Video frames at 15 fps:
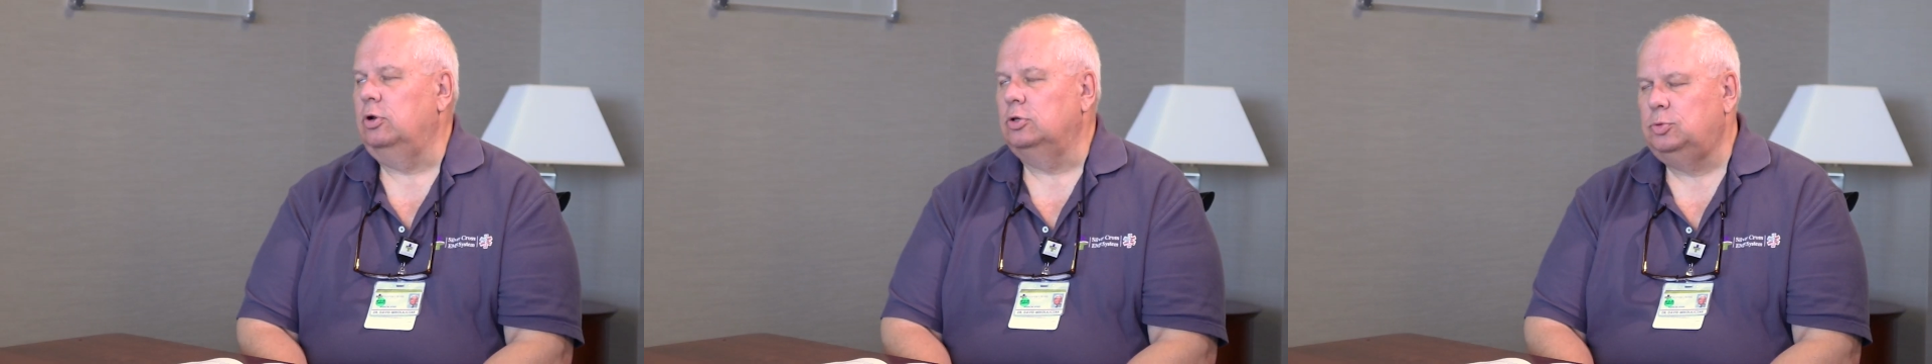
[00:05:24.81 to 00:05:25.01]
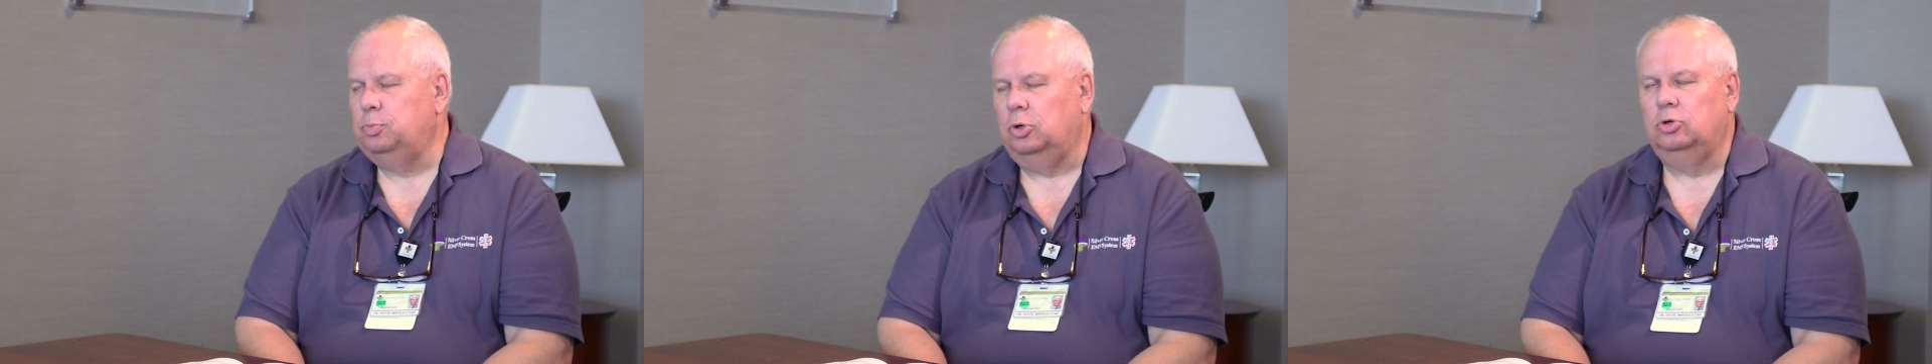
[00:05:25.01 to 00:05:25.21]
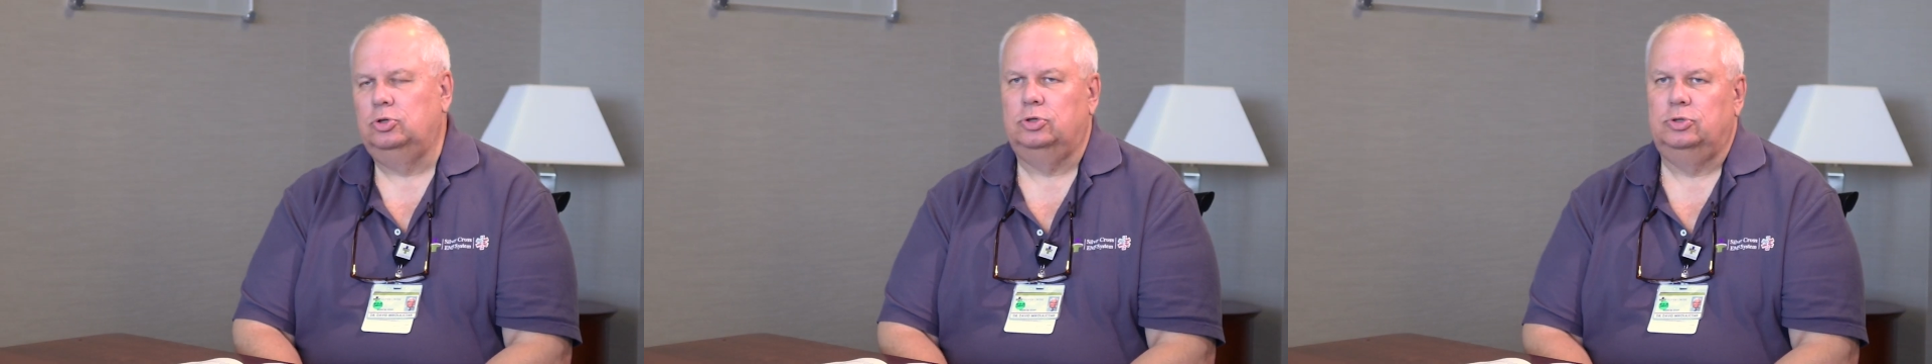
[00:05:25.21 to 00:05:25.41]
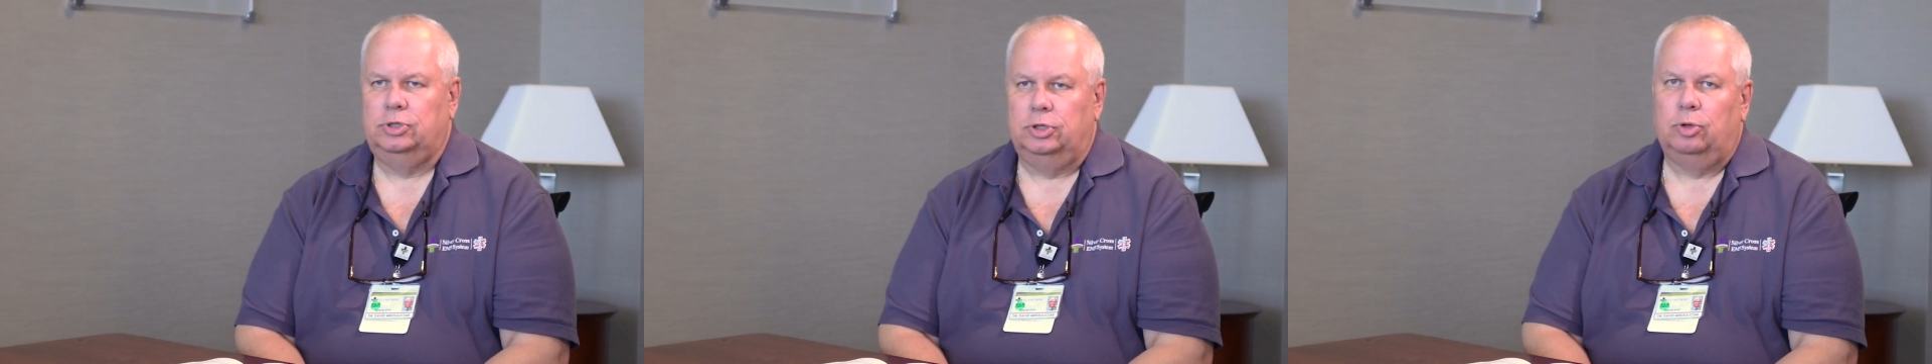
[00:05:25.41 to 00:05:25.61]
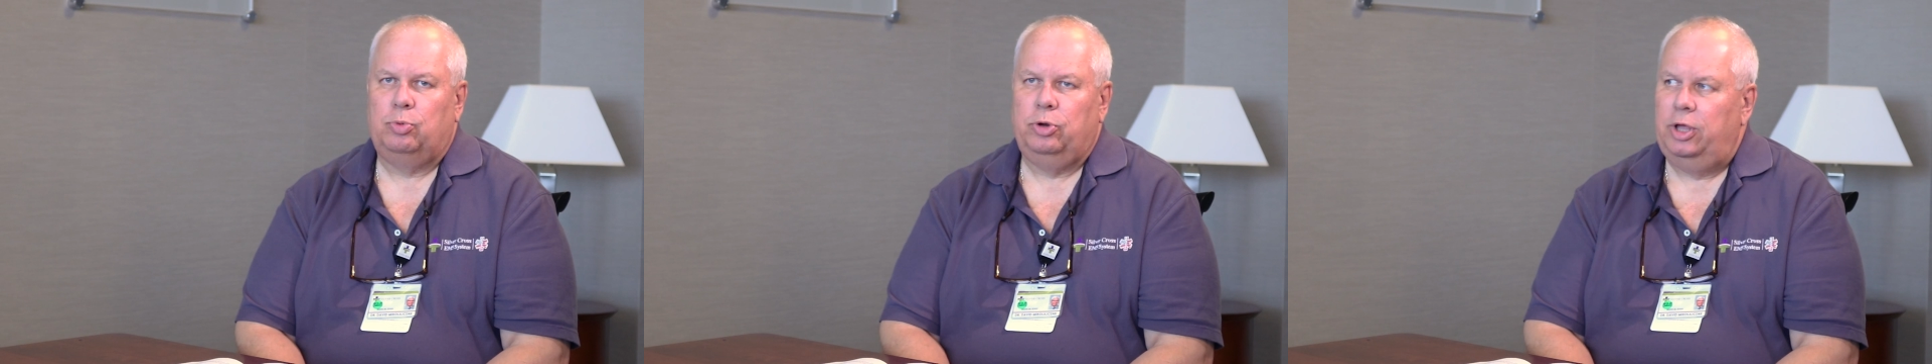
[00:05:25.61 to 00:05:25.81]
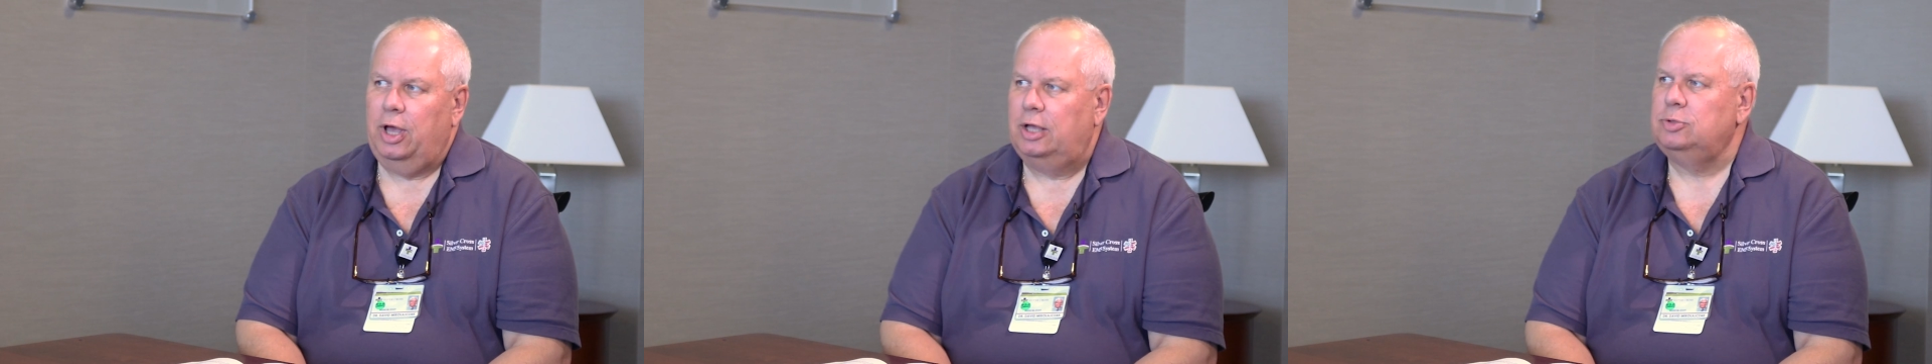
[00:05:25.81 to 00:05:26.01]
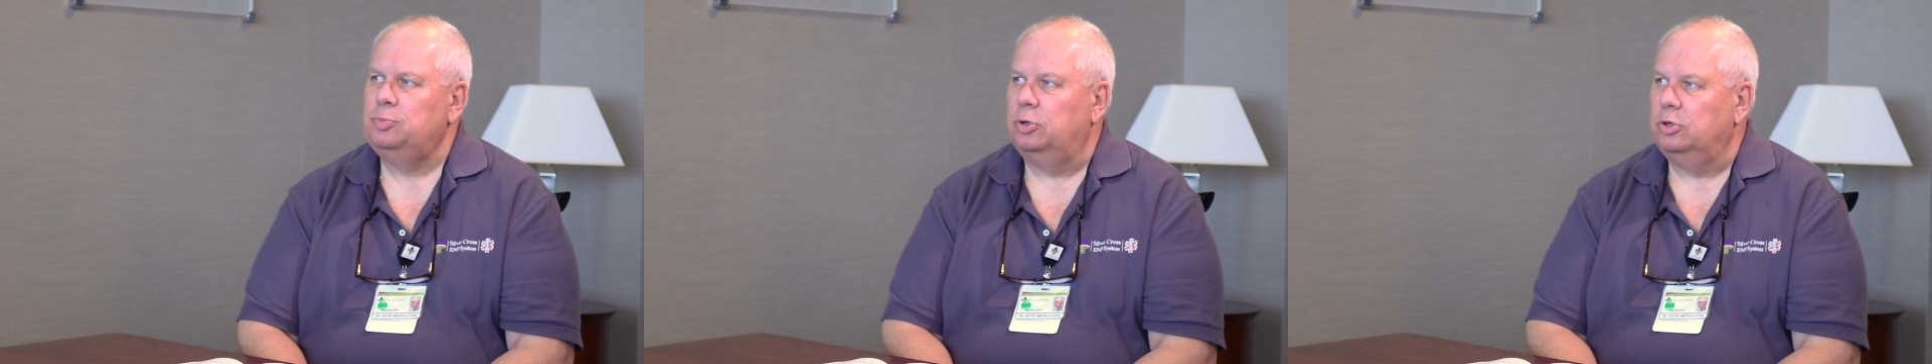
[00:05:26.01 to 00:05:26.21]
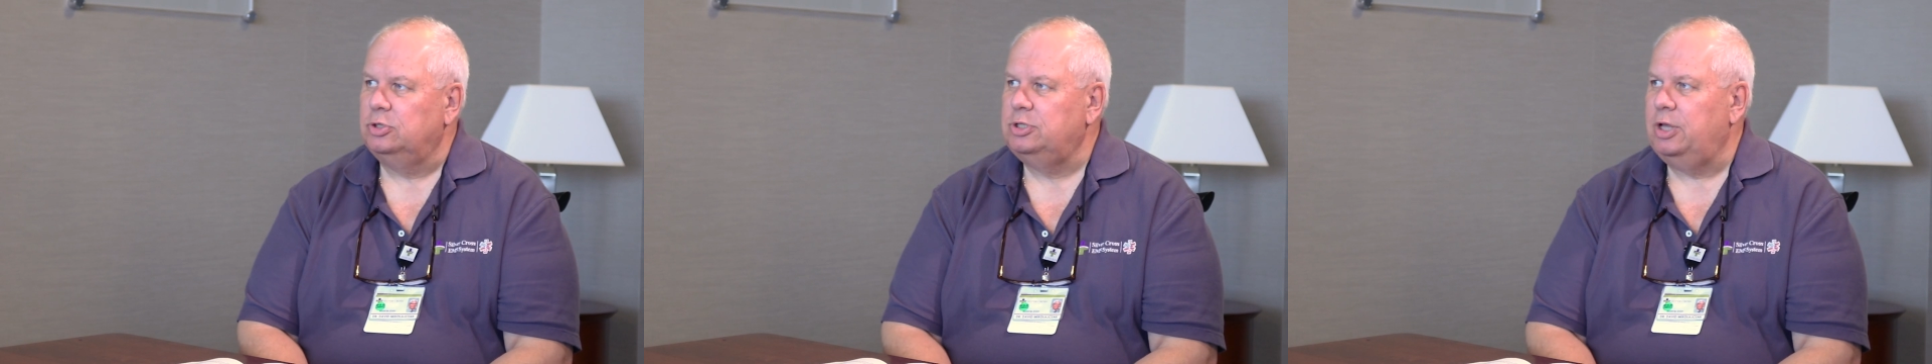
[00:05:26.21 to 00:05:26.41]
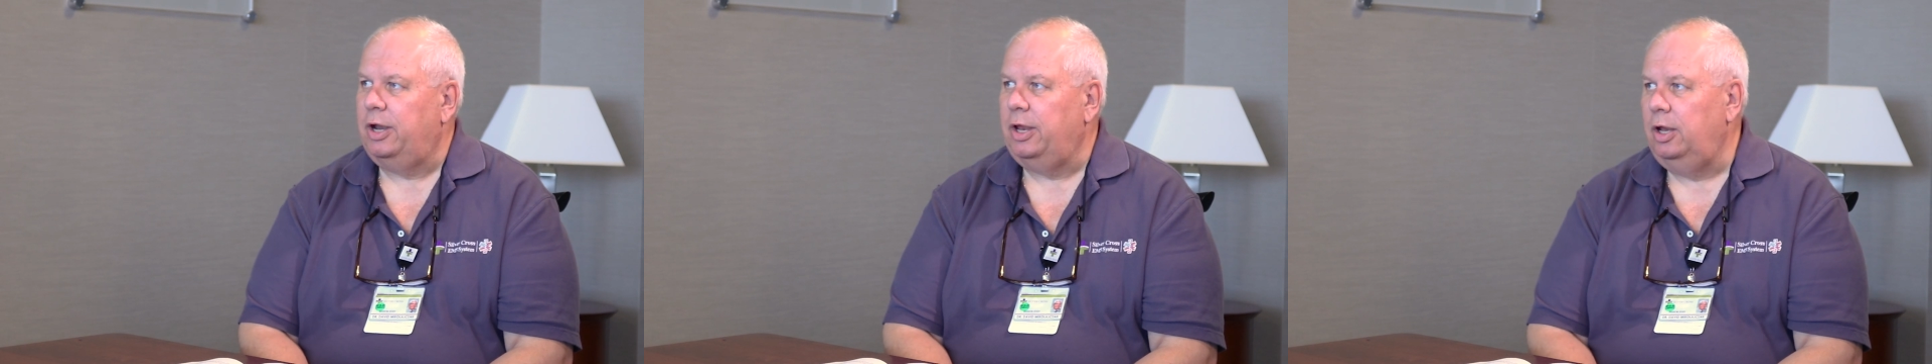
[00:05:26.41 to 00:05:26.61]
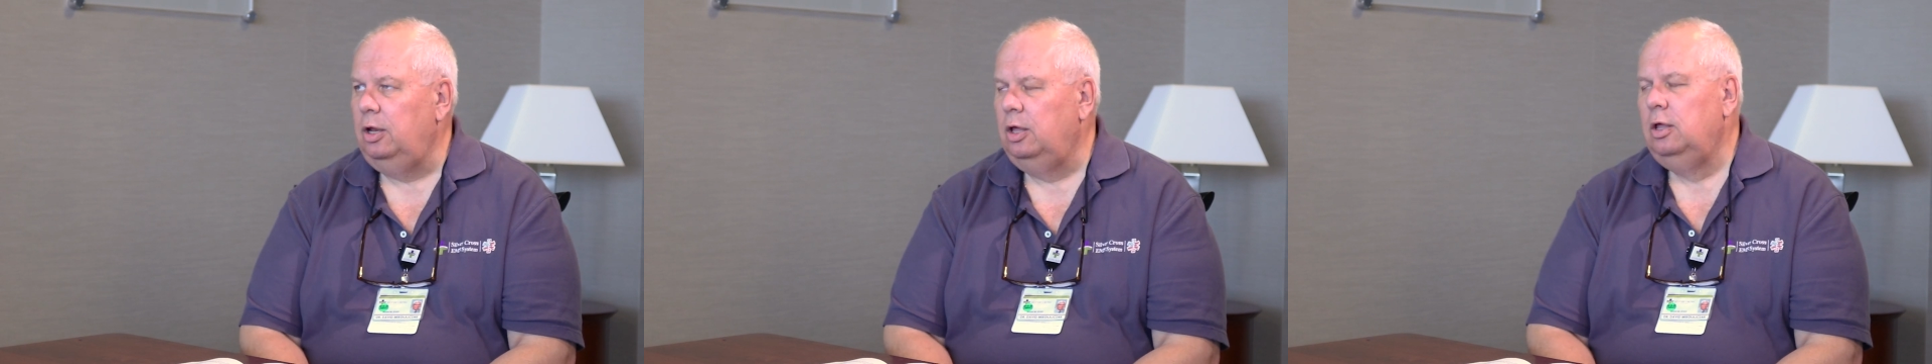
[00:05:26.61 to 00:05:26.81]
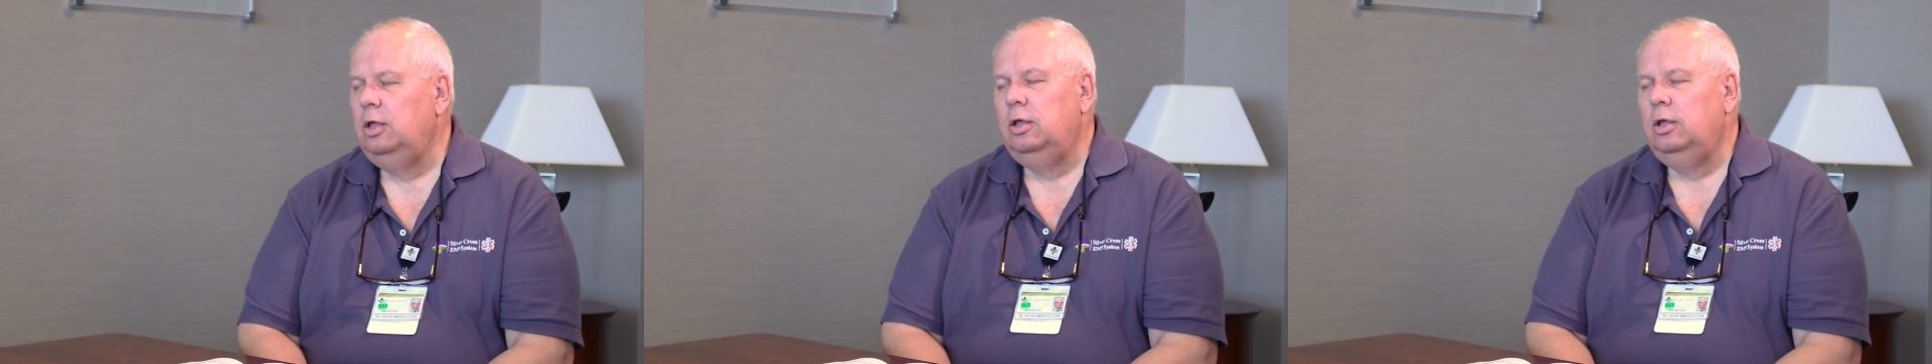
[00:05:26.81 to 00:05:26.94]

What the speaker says: exposures in the pre-hospital setting.